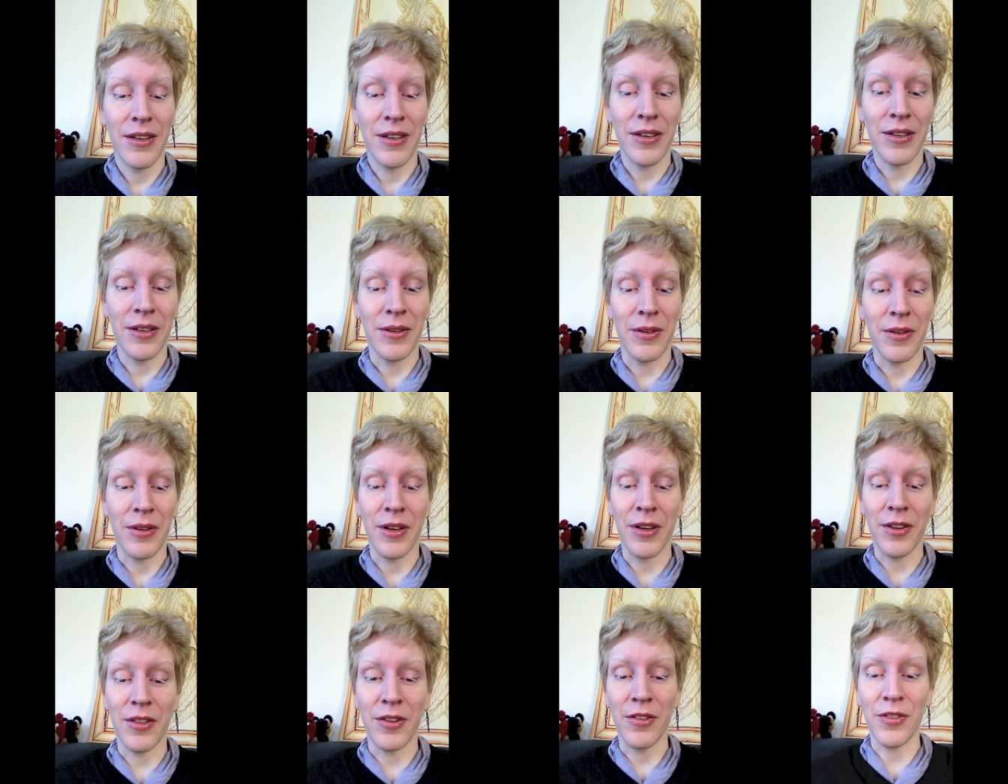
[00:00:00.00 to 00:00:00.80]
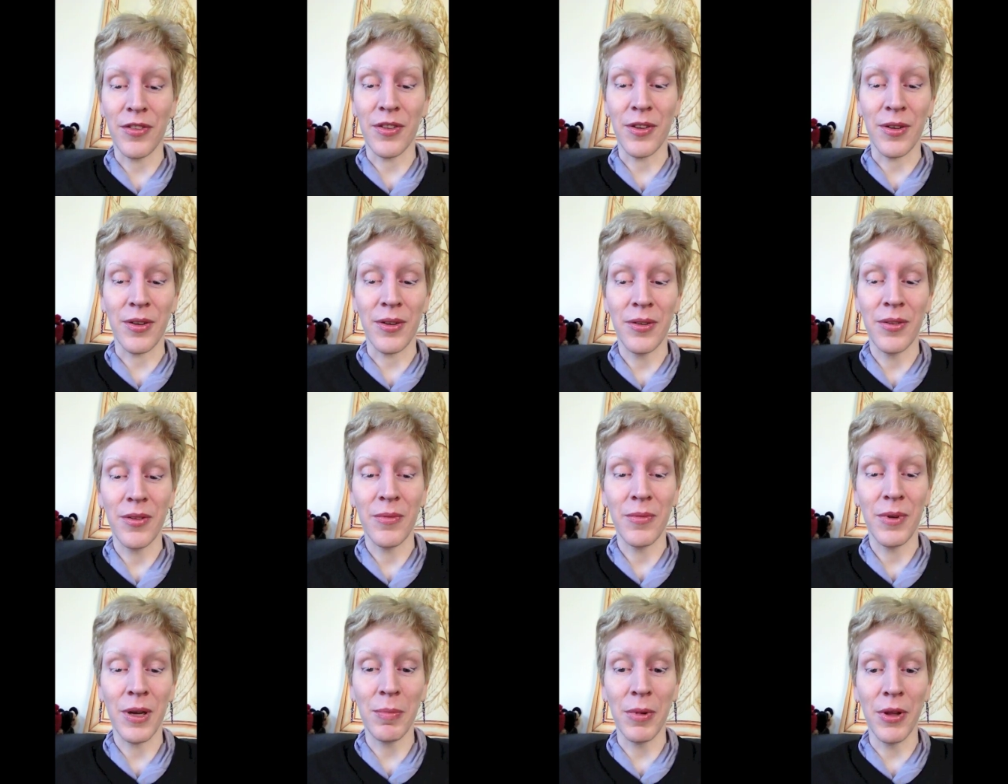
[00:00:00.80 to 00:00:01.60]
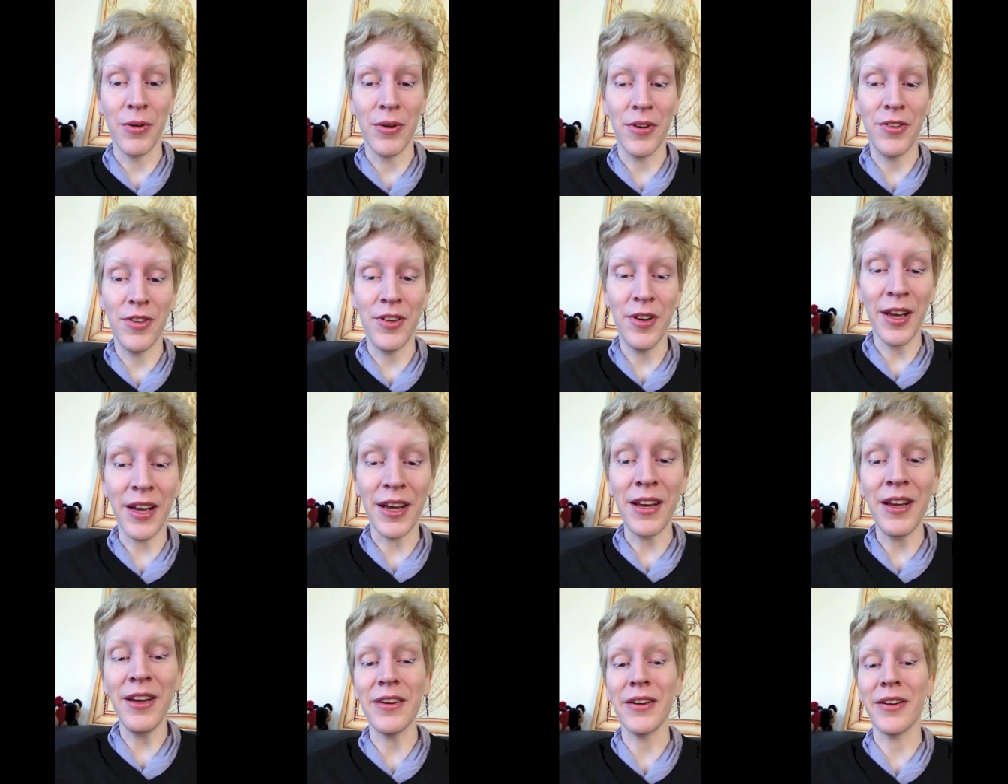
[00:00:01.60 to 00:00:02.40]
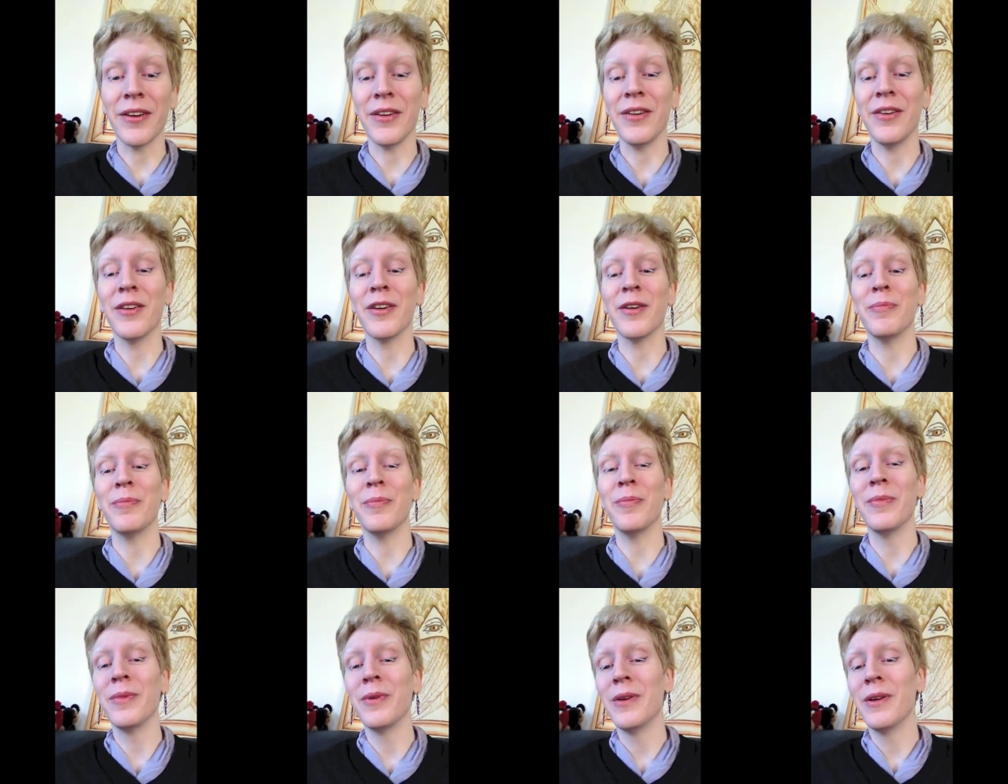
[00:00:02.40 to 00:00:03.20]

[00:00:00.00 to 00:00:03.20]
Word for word: uh, get this uh, uploaded today, and um,